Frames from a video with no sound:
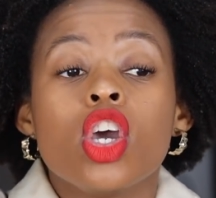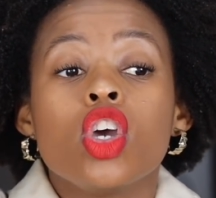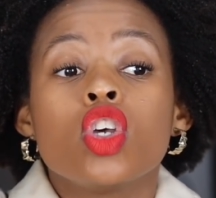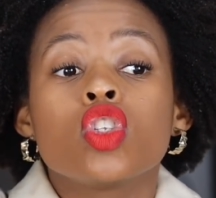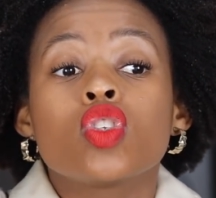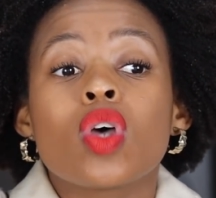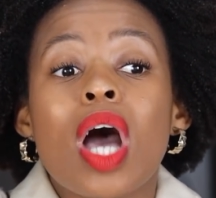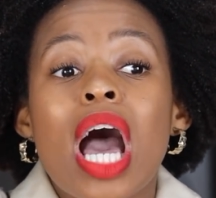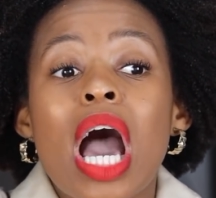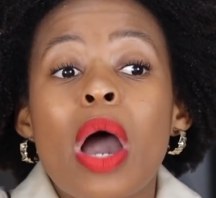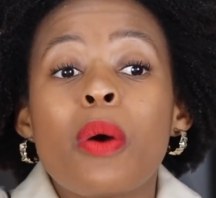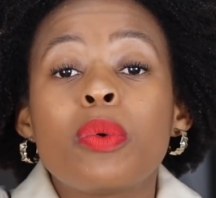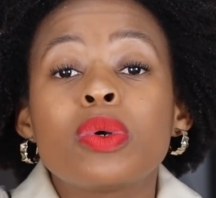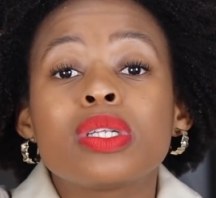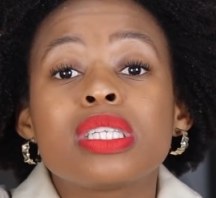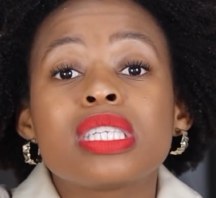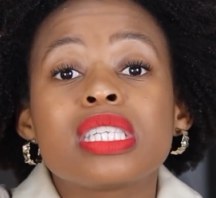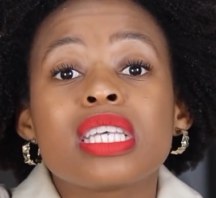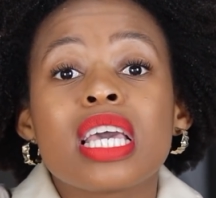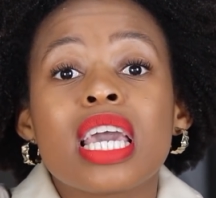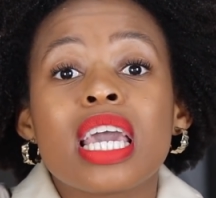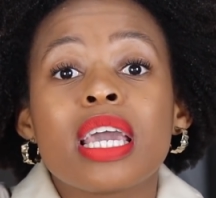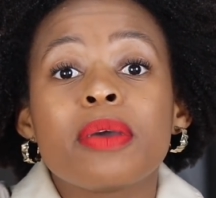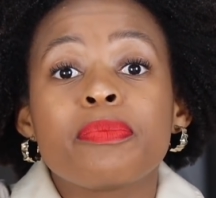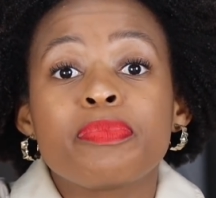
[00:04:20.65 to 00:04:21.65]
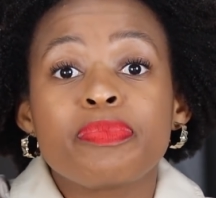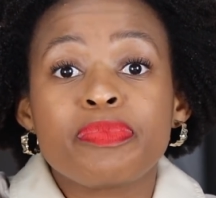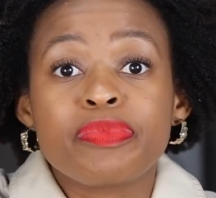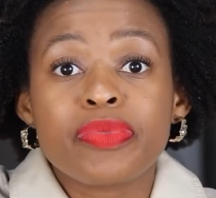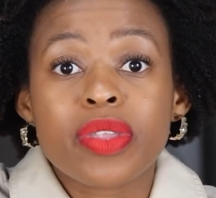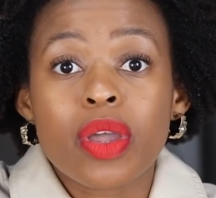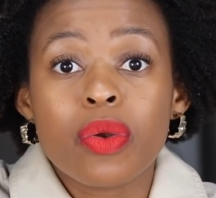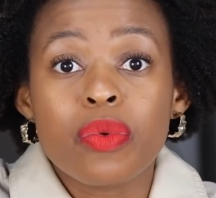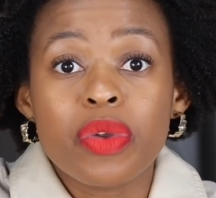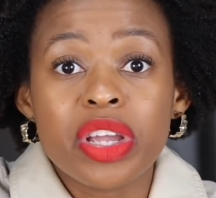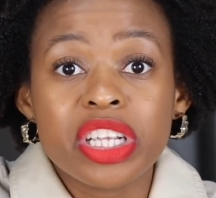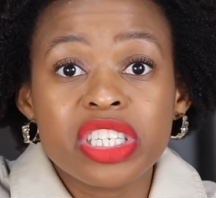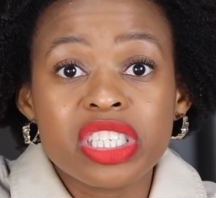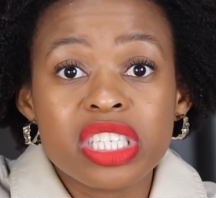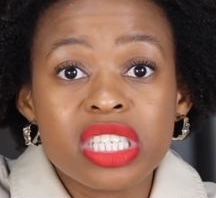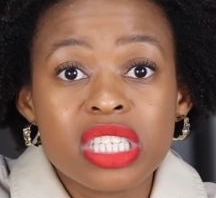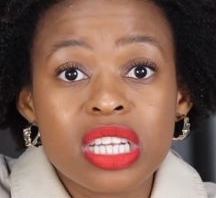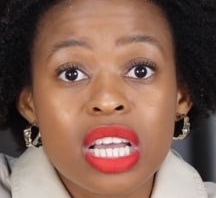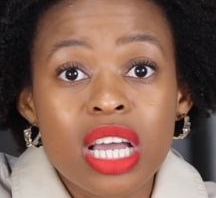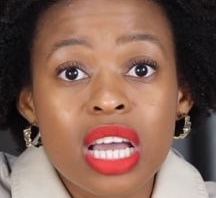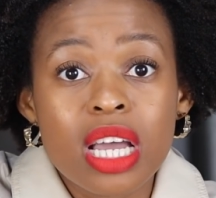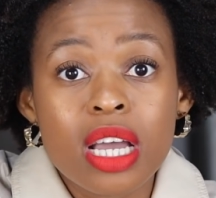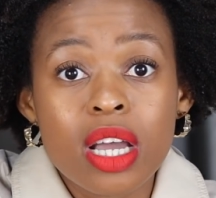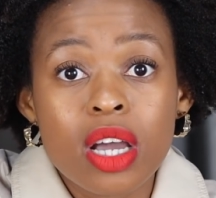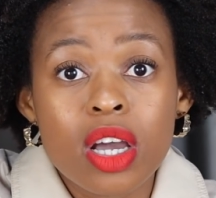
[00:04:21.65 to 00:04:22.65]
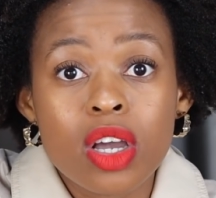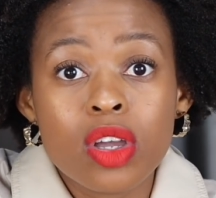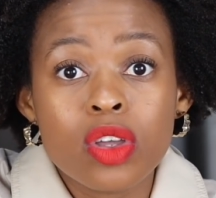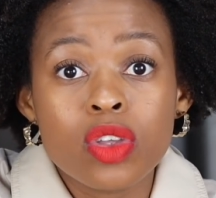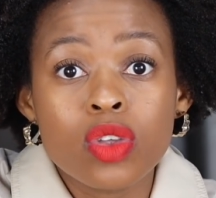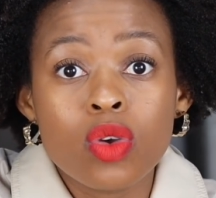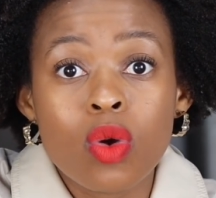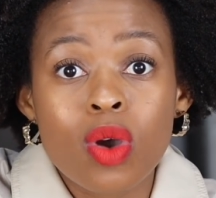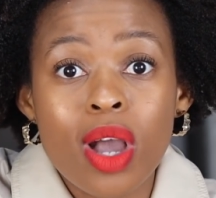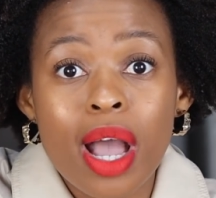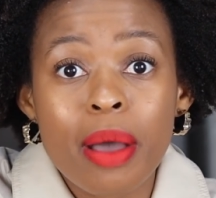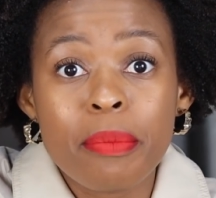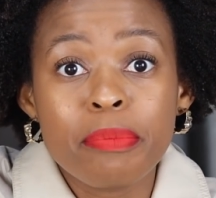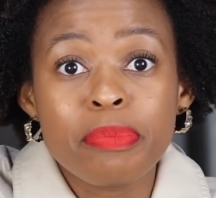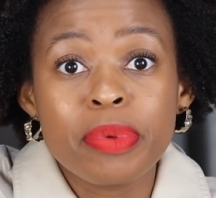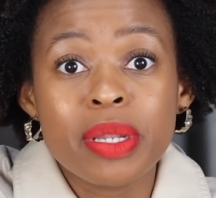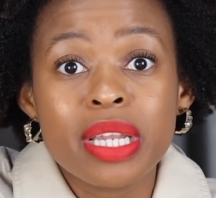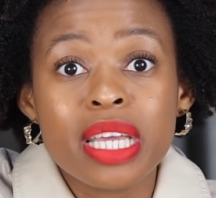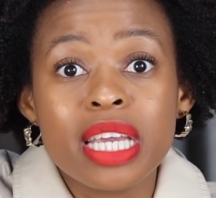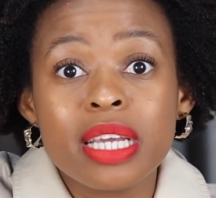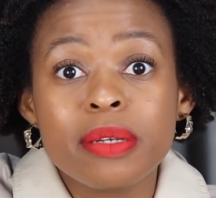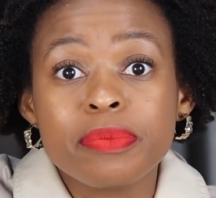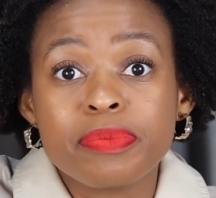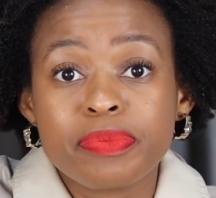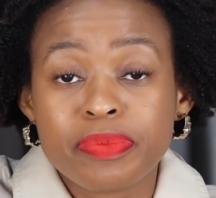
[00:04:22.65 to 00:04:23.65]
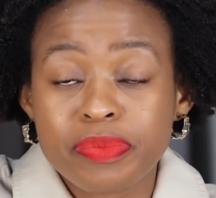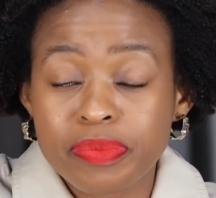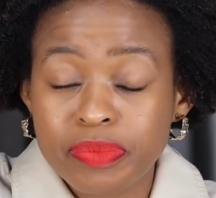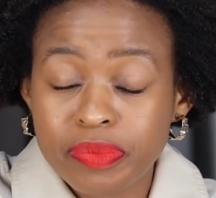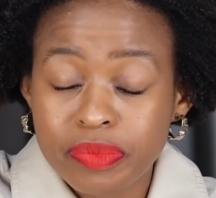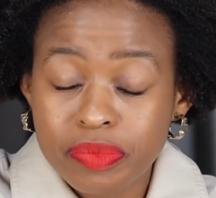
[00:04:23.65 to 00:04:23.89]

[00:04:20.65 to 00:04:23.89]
So I would say register your company.